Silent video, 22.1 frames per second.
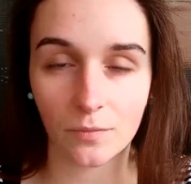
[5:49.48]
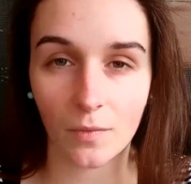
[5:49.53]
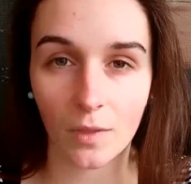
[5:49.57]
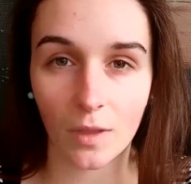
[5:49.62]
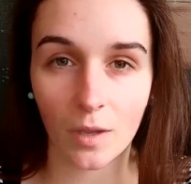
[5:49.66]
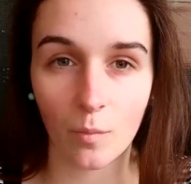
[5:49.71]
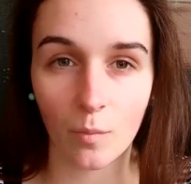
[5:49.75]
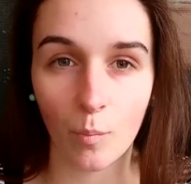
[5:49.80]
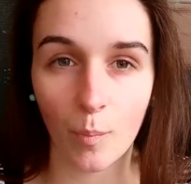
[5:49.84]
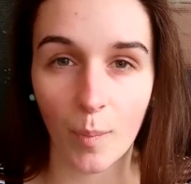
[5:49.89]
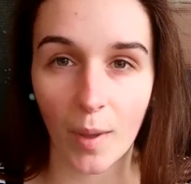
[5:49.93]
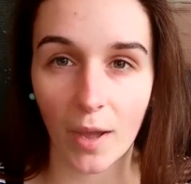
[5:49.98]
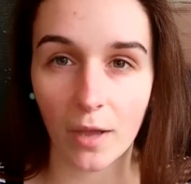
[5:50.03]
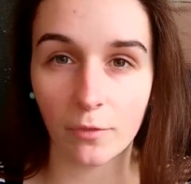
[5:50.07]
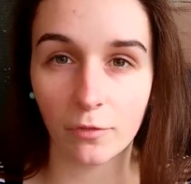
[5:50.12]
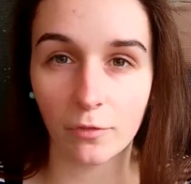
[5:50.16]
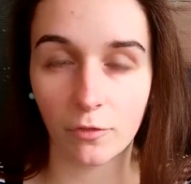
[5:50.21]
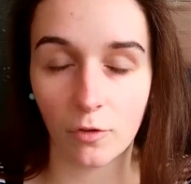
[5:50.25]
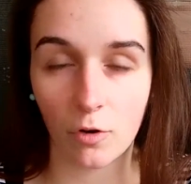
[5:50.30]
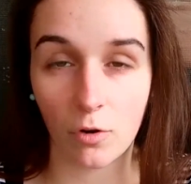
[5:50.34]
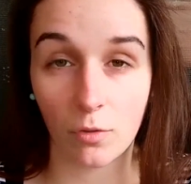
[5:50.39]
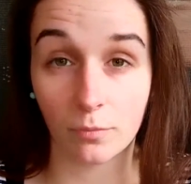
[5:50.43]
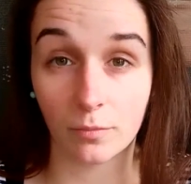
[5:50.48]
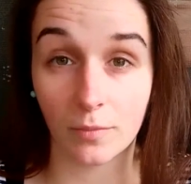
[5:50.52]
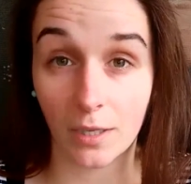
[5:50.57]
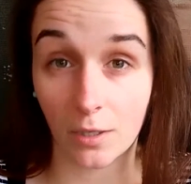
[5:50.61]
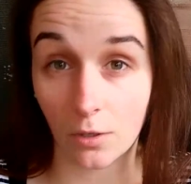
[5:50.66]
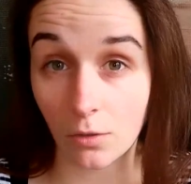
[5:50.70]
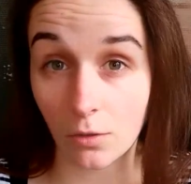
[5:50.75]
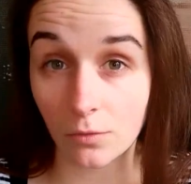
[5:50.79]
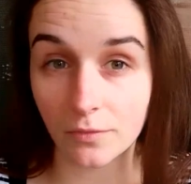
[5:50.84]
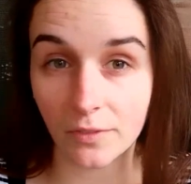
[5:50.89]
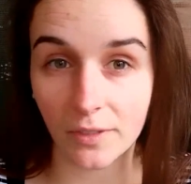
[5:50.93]
But from a
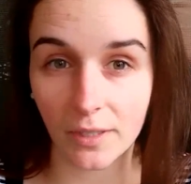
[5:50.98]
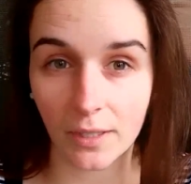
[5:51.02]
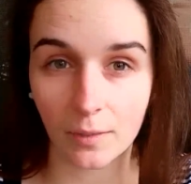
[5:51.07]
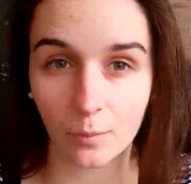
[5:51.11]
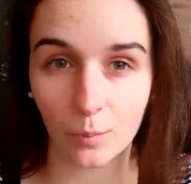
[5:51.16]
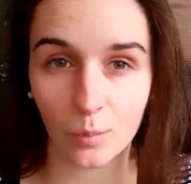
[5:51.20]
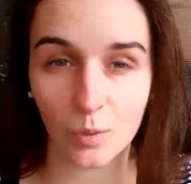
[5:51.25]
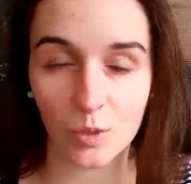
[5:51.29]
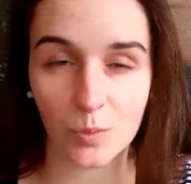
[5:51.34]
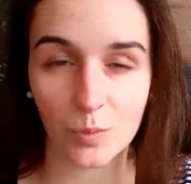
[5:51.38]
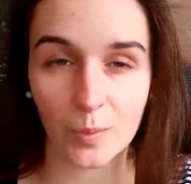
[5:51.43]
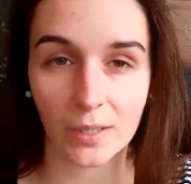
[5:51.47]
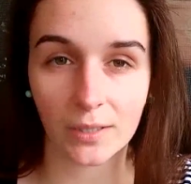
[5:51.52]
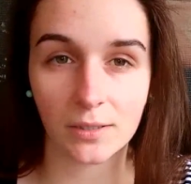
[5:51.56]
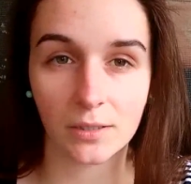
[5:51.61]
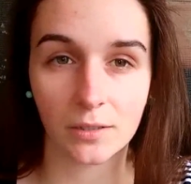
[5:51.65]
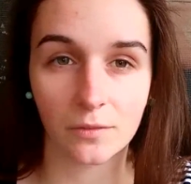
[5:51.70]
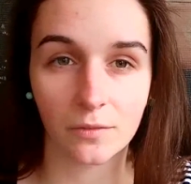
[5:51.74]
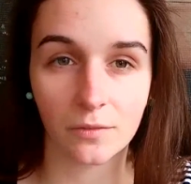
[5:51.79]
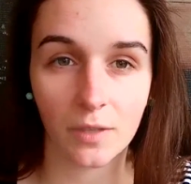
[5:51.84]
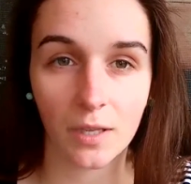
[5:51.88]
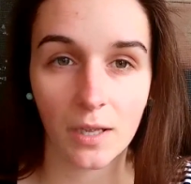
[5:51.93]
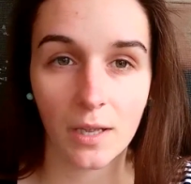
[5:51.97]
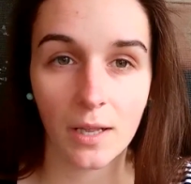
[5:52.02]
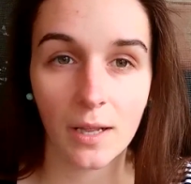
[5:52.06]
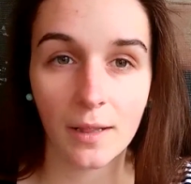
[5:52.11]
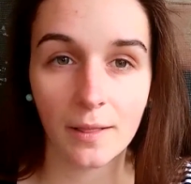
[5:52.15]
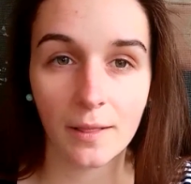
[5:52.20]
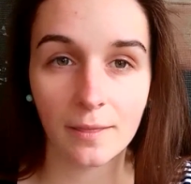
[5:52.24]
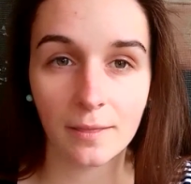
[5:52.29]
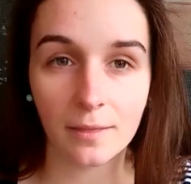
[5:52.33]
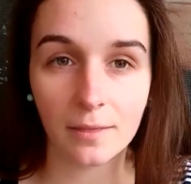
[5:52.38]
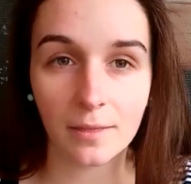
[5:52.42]
non-vegan perspective,
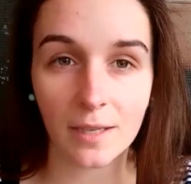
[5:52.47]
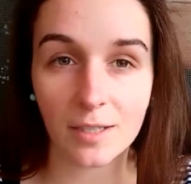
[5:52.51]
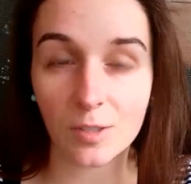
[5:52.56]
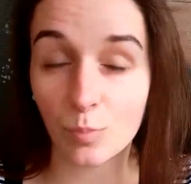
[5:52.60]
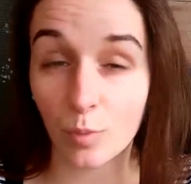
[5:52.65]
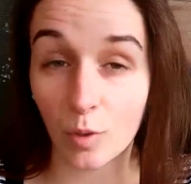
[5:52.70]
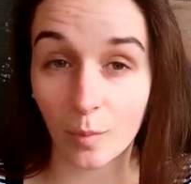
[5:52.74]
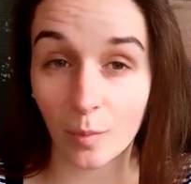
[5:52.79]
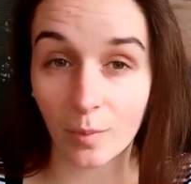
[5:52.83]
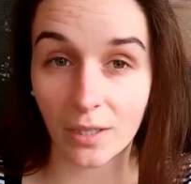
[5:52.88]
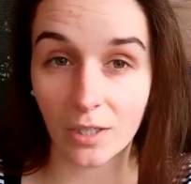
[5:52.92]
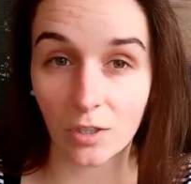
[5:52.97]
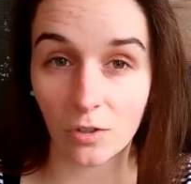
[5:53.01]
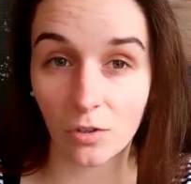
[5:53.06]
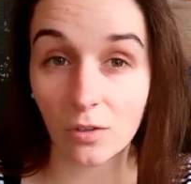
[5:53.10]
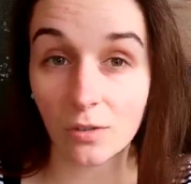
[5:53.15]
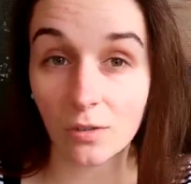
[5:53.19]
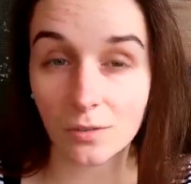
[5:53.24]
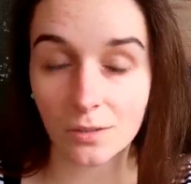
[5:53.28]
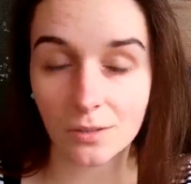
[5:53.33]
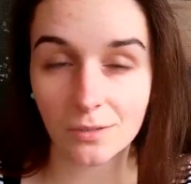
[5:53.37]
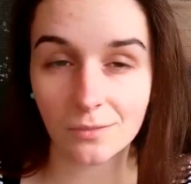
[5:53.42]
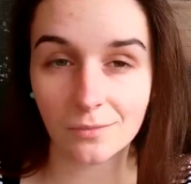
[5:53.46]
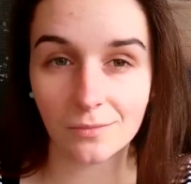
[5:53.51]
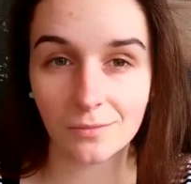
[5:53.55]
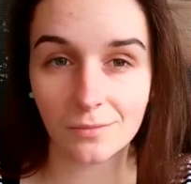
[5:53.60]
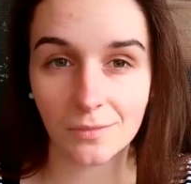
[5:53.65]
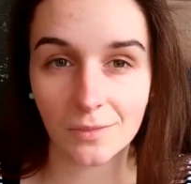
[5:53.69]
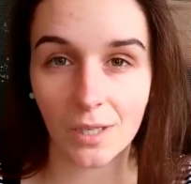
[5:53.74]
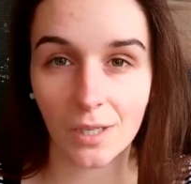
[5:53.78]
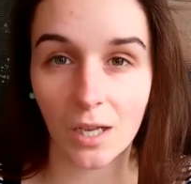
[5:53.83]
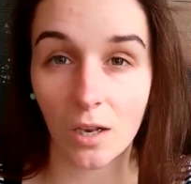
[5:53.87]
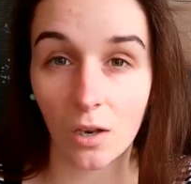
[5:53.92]
that's probably not a
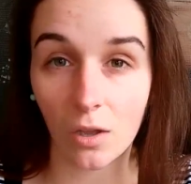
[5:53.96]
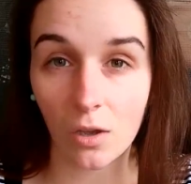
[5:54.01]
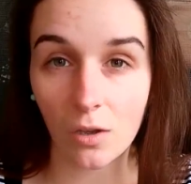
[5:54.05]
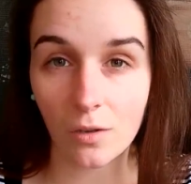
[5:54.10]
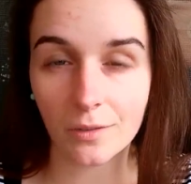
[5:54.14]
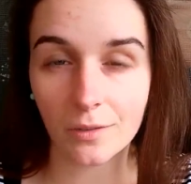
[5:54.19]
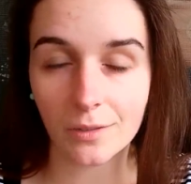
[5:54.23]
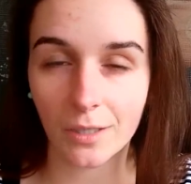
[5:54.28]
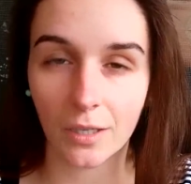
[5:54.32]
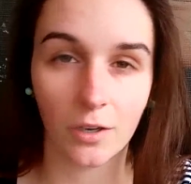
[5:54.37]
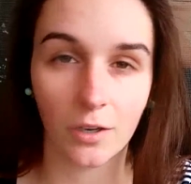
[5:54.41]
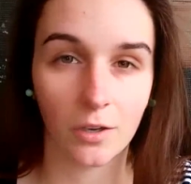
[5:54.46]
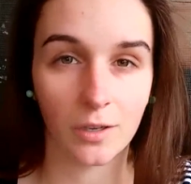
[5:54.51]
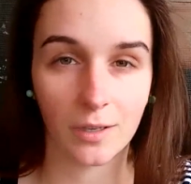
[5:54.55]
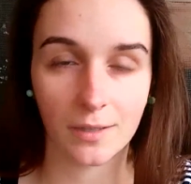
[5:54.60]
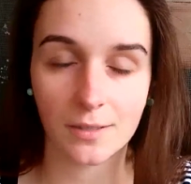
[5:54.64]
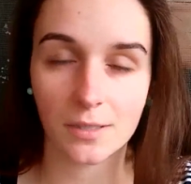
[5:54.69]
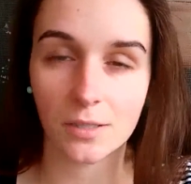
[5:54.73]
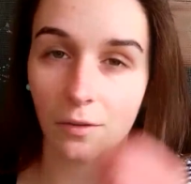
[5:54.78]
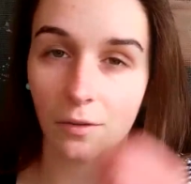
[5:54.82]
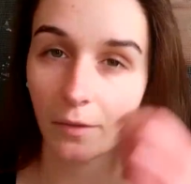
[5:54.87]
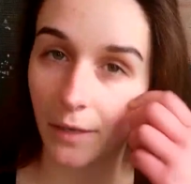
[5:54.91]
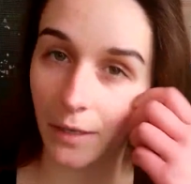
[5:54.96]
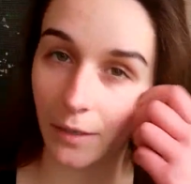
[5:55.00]
lot, considering